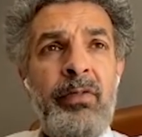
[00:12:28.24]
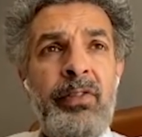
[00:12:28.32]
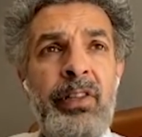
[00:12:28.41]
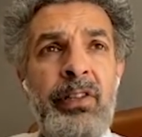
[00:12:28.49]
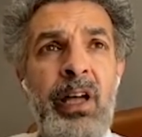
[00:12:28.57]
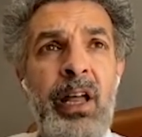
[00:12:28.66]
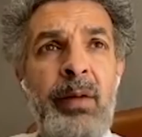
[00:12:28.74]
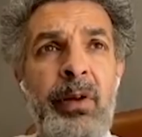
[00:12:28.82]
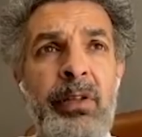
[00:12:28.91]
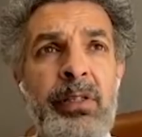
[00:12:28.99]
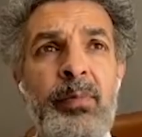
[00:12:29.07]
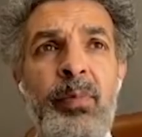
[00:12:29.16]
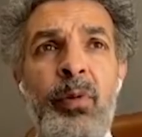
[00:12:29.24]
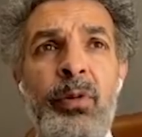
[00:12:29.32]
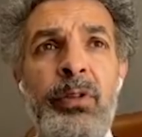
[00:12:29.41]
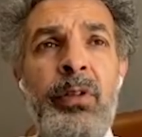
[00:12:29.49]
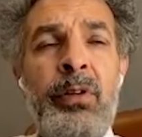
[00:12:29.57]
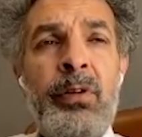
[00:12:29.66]
for the Taliban. It's
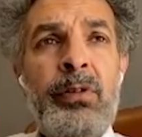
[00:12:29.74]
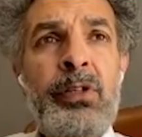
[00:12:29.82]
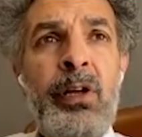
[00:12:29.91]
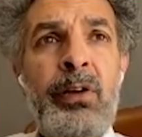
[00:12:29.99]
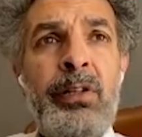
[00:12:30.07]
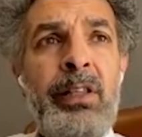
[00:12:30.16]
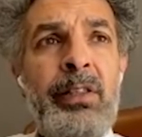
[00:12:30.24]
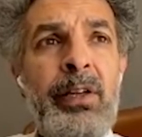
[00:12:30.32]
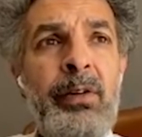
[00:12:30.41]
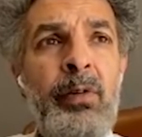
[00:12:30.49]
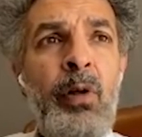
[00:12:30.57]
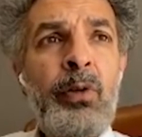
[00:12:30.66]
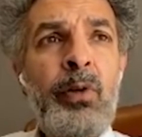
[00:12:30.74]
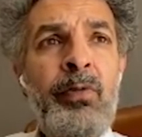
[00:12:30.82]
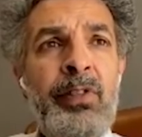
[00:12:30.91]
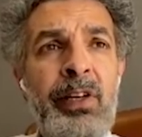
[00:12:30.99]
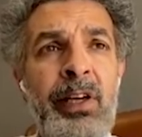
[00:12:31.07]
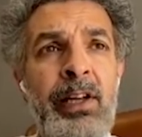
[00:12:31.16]
important to consolidate their hold
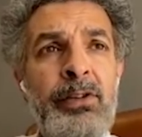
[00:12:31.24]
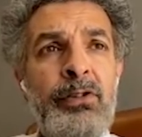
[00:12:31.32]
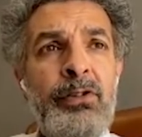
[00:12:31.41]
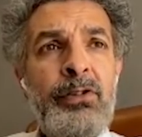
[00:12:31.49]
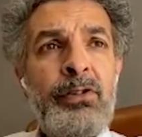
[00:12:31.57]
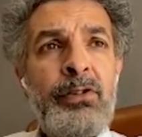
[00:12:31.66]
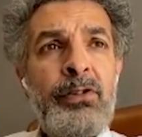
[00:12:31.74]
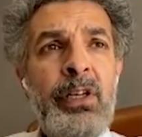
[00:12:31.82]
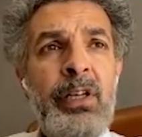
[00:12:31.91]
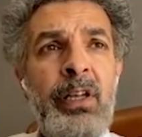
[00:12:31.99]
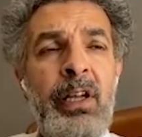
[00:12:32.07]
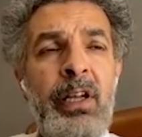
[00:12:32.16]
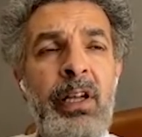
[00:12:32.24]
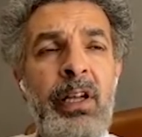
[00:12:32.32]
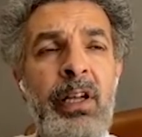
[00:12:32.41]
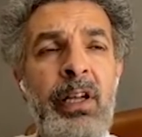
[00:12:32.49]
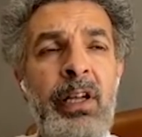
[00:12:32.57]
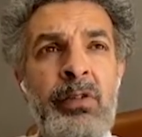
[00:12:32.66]
over the country.
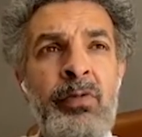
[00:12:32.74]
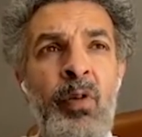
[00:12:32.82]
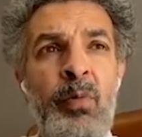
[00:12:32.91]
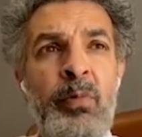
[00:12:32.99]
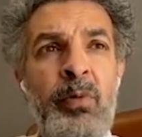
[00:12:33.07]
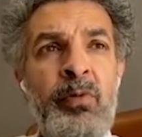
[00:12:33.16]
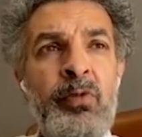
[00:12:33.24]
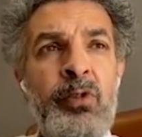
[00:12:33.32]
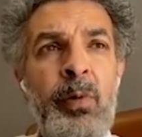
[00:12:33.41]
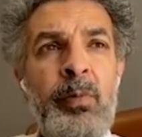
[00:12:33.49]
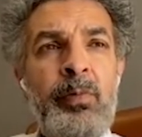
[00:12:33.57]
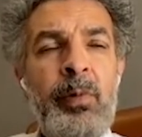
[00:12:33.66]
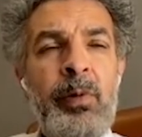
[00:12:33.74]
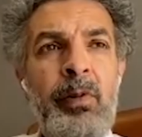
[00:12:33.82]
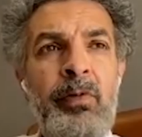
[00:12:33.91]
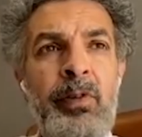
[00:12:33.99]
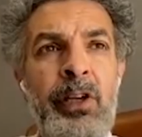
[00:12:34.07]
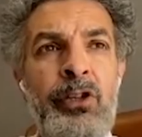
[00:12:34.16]
It's a form of
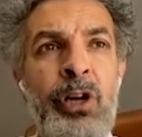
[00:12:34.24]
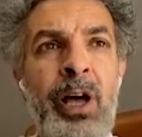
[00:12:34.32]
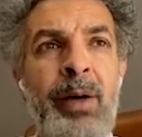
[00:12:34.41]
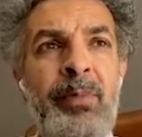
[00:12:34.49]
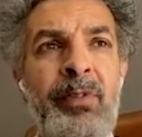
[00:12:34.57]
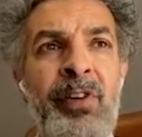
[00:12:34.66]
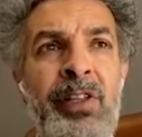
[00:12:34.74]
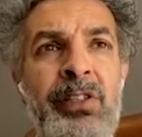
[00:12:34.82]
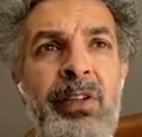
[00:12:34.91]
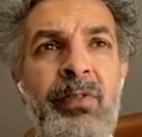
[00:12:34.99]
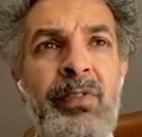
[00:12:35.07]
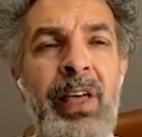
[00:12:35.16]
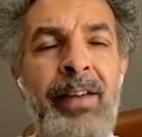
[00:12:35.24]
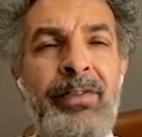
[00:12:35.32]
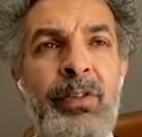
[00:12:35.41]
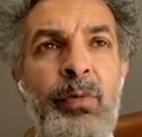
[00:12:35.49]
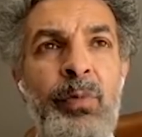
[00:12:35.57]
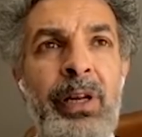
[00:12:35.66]
a charm offensive. They have
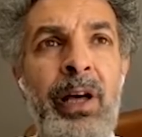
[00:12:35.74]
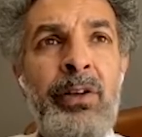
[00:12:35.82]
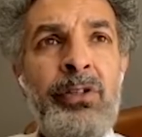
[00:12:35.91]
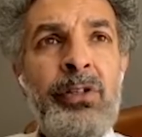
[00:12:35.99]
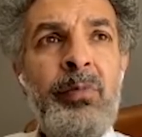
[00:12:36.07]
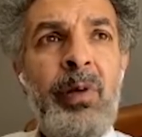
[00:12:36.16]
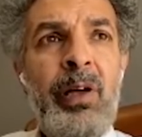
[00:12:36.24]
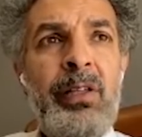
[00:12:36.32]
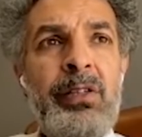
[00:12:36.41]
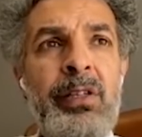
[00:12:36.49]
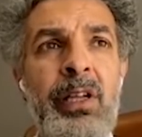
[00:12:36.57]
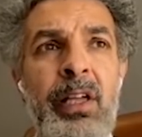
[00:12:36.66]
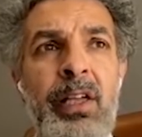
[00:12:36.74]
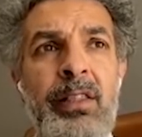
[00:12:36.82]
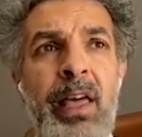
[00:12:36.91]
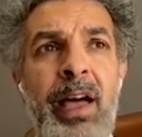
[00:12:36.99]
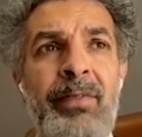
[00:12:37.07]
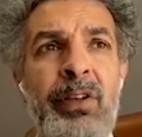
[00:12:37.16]
to win hearts and minds.
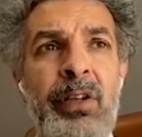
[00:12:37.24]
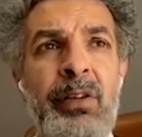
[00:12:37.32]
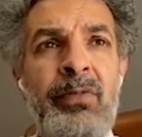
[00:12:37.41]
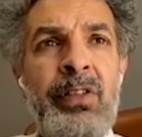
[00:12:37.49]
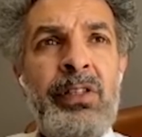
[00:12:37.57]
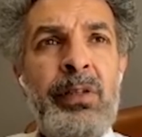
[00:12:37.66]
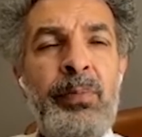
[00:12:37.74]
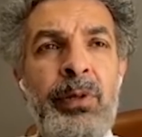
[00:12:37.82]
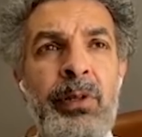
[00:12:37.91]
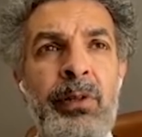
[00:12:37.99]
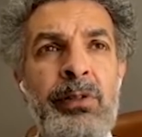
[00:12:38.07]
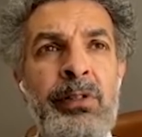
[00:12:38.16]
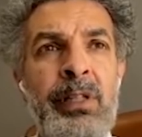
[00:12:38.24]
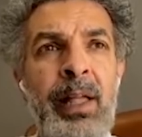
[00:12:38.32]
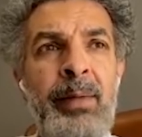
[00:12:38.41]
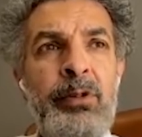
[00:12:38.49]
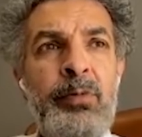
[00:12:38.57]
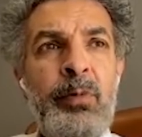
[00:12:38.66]
They have to convince the political
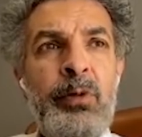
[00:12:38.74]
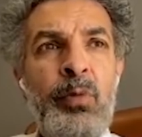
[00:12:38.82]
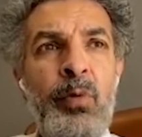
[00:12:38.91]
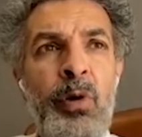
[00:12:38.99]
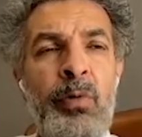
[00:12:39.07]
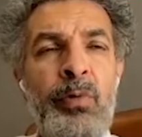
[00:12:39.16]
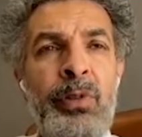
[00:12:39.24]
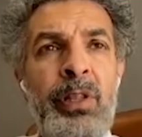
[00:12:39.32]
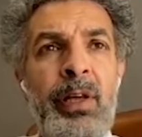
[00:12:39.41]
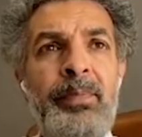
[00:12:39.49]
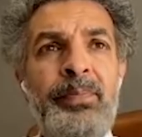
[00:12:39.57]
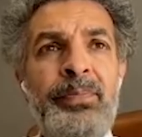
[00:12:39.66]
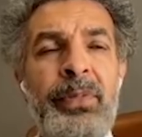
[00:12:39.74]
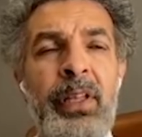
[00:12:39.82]
establishment to work with them.